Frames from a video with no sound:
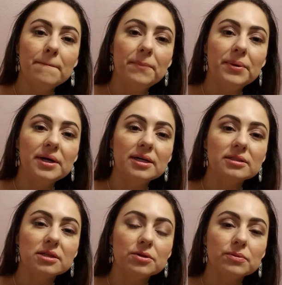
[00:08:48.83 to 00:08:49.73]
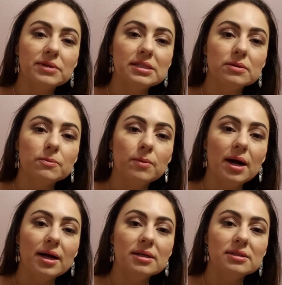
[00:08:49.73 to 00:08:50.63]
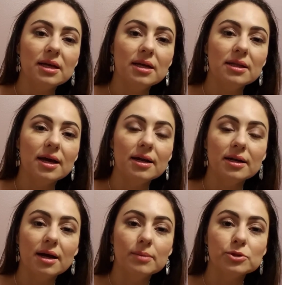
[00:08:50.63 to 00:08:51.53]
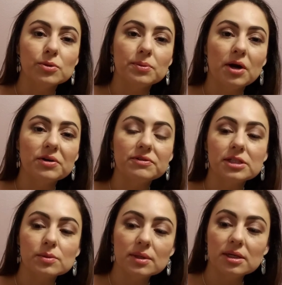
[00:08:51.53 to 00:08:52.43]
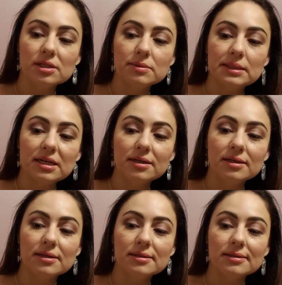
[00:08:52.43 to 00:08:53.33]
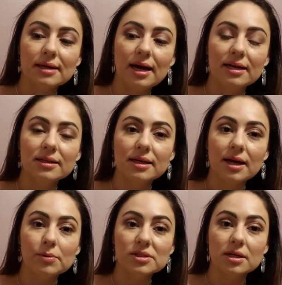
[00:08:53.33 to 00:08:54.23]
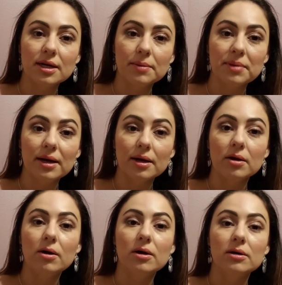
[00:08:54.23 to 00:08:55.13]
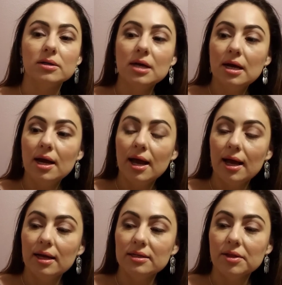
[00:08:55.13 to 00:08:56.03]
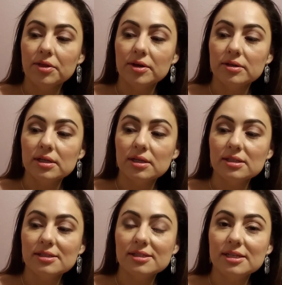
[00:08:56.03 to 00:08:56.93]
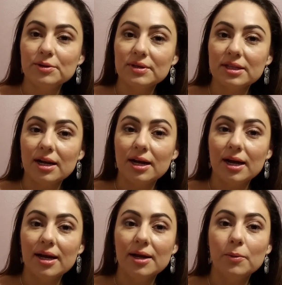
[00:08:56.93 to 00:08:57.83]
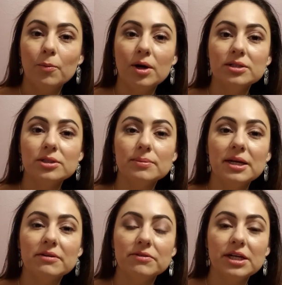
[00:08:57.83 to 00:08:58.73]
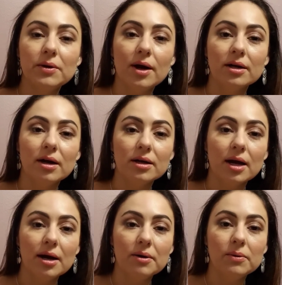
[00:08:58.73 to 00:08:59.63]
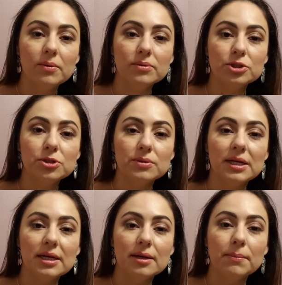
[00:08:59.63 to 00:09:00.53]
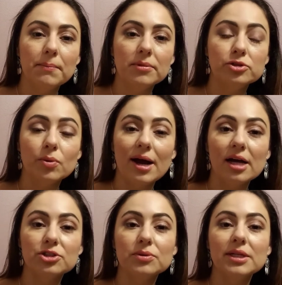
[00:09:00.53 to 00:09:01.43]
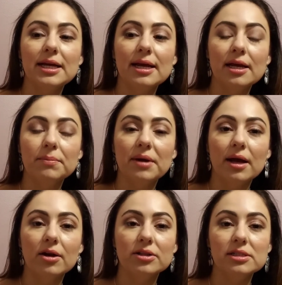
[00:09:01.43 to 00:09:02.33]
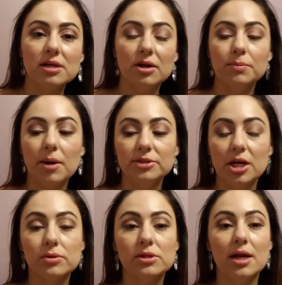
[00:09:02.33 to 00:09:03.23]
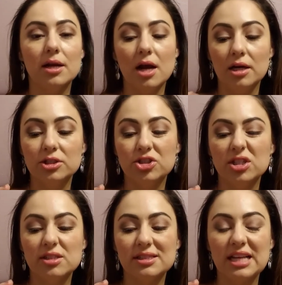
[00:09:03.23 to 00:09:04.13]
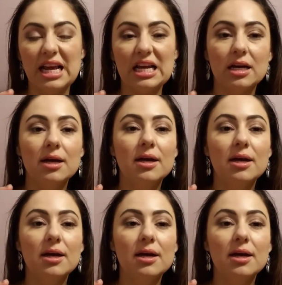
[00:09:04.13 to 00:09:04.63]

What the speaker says: But the reason why I say that I'm so proud of this one is because I didn't think I was going to hit pan at all. And there is a secret that I want to make a video on how to actually hit pan on these ColourPop shadows, and not just like